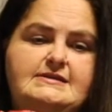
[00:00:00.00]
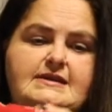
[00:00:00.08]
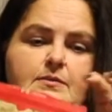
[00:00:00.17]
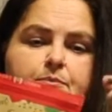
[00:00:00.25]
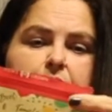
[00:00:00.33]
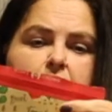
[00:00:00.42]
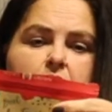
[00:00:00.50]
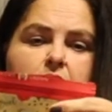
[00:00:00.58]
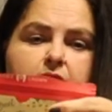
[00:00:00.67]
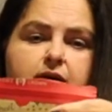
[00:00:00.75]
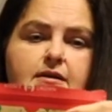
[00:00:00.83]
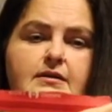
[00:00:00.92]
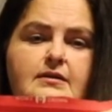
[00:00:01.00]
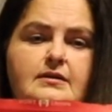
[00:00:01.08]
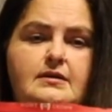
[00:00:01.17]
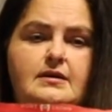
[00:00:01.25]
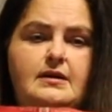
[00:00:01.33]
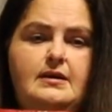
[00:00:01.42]
Ziploc
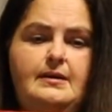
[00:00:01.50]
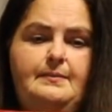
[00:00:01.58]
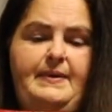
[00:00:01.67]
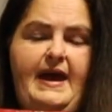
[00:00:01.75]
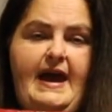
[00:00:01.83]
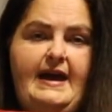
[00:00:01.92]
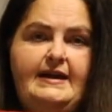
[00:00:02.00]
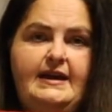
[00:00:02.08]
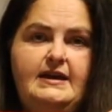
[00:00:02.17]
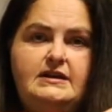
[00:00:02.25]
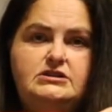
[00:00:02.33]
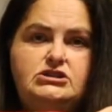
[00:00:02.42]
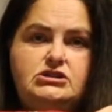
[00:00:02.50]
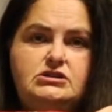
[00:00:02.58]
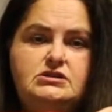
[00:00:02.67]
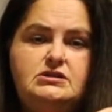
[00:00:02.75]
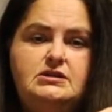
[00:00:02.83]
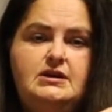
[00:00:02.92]
package.
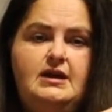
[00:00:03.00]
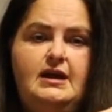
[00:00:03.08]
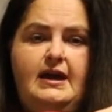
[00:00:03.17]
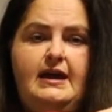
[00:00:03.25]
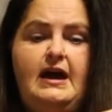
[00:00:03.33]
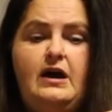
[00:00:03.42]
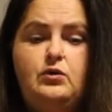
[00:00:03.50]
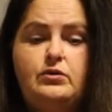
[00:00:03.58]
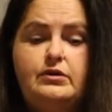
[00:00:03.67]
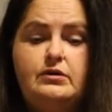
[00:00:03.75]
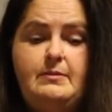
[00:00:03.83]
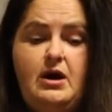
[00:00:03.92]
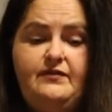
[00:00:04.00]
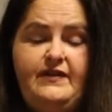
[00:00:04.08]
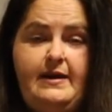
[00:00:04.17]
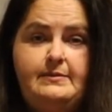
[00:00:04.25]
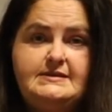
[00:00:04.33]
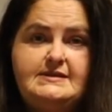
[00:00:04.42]
And I ordered them off
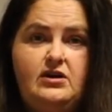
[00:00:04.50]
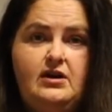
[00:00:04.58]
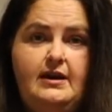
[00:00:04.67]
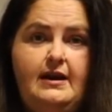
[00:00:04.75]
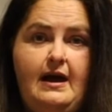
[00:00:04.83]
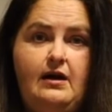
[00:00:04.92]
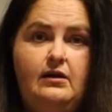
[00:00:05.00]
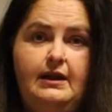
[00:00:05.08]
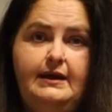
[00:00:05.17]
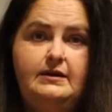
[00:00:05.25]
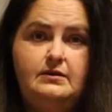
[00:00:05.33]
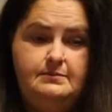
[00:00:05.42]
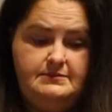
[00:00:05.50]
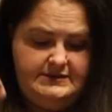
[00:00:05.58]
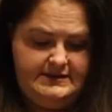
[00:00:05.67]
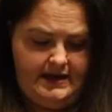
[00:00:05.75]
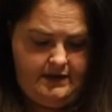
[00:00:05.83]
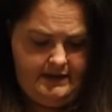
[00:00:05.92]
Amazon. I'll link them
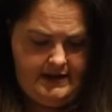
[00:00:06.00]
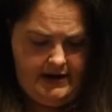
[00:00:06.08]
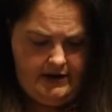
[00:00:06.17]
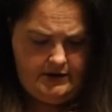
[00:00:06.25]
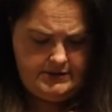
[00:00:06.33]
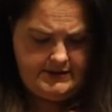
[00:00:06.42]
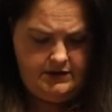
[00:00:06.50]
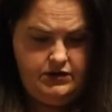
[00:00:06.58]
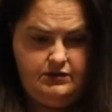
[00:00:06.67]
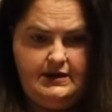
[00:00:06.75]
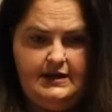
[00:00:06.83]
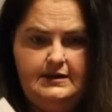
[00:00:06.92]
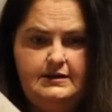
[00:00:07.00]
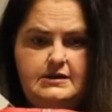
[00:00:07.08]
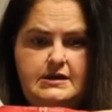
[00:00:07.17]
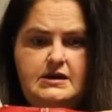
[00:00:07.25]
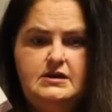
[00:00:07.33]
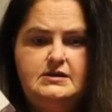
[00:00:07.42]
down there so you can
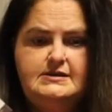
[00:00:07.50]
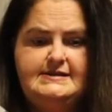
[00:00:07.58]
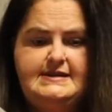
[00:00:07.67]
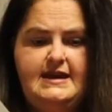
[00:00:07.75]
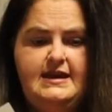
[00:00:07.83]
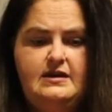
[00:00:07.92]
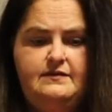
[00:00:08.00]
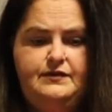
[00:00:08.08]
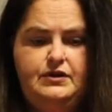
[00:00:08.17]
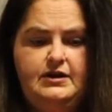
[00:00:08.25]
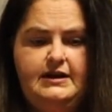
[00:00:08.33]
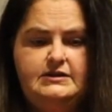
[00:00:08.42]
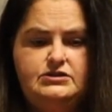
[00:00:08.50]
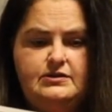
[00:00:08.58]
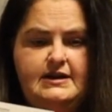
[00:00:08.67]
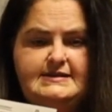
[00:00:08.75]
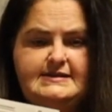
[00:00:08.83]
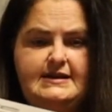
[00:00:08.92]
see if you're
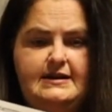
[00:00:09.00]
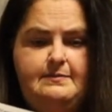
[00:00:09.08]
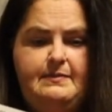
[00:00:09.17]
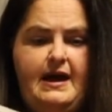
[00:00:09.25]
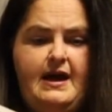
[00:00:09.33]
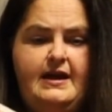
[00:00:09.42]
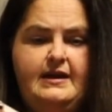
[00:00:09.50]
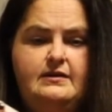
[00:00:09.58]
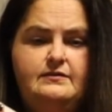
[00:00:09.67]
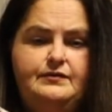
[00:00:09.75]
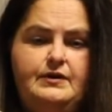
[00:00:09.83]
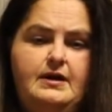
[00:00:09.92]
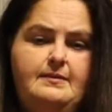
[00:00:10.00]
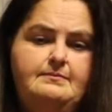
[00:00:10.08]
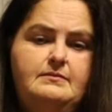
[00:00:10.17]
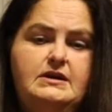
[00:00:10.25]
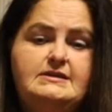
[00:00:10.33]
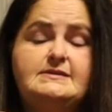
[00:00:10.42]
interested in buying
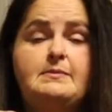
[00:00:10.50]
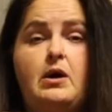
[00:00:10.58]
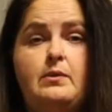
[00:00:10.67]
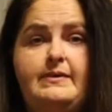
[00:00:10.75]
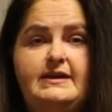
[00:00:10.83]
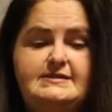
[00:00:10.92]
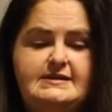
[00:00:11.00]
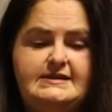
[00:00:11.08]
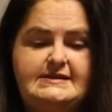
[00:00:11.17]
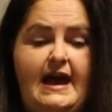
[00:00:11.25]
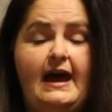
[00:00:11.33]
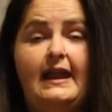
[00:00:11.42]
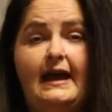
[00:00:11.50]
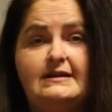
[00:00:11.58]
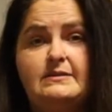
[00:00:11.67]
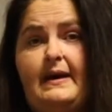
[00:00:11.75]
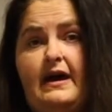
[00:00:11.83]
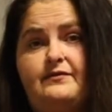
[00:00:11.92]
from a small business. I like
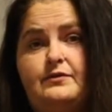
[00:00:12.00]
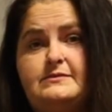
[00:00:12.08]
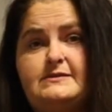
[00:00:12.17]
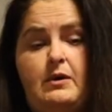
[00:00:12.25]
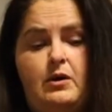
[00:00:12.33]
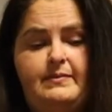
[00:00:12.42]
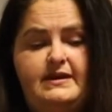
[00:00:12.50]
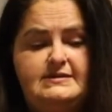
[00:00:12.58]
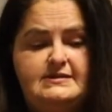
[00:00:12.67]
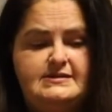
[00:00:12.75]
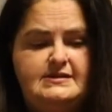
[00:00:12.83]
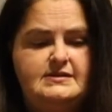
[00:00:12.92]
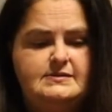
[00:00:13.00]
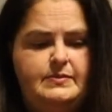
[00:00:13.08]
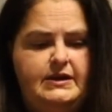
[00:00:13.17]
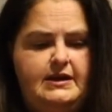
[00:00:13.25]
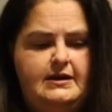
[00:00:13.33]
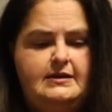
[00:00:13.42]
to buy from small businesses
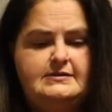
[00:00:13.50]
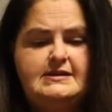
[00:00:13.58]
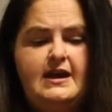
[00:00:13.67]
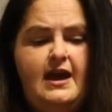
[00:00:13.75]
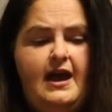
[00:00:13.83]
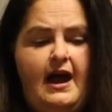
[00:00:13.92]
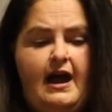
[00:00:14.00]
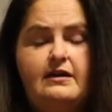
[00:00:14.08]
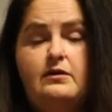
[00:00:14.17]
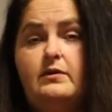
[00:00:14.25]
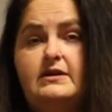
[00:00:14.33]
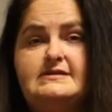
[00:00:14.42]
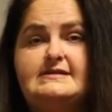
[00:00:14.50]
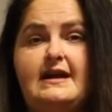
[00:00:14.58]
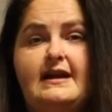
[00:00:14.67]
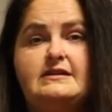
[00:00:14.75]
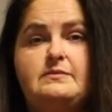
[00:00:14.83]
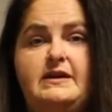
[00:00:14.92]
because I know what it's
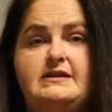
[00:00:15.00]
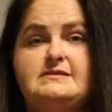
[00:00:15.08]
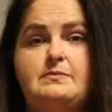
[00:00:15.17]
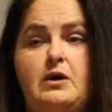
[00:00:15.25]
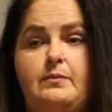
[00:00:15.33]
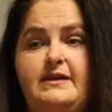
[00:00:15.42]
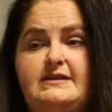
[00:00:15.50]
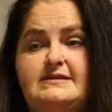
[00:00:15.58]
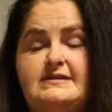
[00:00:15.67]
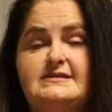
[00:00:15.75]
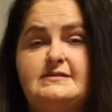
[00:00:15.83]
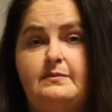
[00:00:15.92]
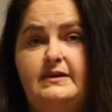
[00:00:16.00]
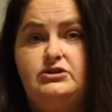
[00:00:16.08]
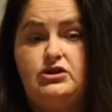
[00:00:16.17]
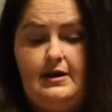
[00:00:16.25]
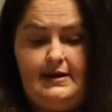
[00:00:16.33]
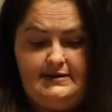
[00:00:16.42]
like to be a small business and be
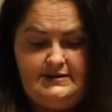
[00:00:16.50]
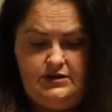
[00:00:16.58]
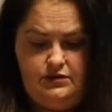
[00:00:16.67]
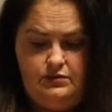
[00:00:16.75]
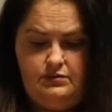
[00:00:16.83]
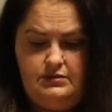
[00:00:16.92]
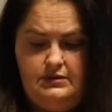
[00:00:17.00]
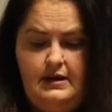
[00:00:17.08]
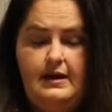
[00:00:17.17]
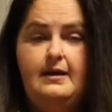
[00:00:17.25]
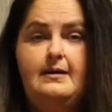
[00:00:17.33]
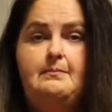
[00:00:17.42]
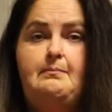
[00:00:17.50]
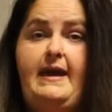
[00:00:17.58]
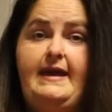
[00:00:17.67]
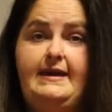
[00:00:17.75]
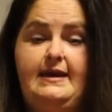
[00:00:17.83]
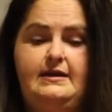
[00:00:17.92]
trying to
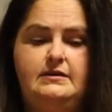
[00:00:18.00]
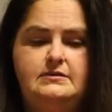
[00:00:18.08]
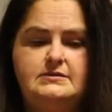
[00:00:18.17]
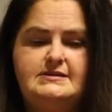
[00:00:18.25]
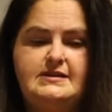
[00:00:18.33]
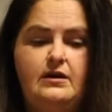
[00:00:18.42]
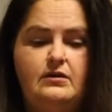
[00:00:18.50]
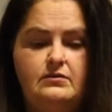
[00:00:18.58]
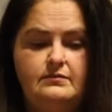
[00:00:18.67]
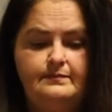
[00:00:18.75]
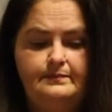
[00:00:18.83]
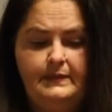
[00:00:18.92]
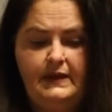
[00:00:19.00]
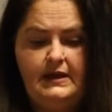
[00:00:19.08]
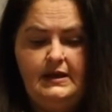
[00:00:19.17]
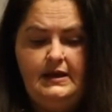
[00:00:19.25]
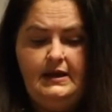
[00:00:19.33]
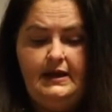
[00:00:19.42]
make it. So
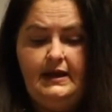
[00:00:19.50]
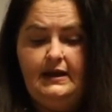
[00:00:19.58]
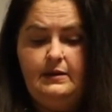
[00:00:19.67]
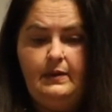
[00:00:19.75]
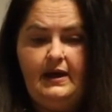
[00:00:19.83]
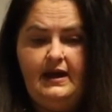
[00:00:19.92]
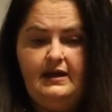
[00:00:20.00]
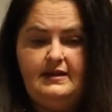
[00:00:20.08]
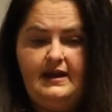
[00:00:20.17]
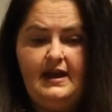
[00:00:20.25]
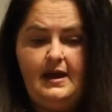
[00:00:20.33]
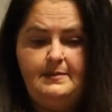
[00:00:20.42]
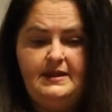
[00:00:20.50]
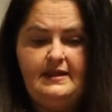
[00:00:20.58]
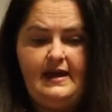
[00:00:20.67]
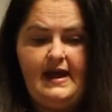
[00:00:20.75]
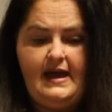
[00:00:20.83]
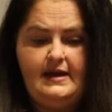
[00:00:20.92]
anyway, they come in
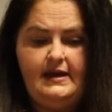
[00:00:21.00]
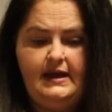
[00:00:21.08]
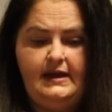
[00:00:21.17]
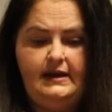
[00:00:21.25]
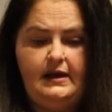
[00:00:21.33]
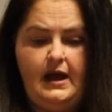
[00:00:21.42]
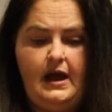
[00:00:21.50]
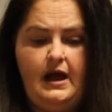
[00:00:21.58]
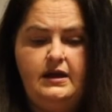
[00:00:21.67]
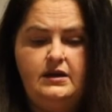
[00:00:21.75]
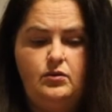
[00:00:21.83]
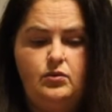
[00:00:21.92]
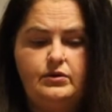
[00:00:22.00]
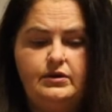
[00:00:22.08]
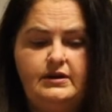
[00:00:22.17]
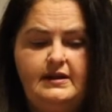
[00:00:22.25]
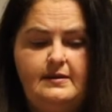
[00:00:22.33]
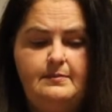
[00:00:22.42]
that, and I
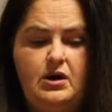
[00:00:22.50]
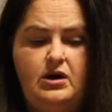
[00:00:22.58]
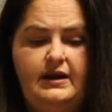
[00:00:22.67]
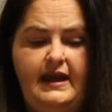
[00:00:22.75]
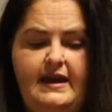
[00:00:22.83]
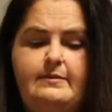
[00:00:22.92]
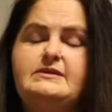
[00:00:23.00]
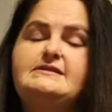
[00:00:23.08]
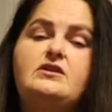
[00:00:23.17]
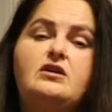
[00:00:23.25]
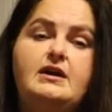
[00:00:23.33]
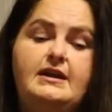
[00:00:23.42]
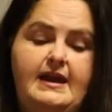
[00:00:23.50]
ordered them on Amazon.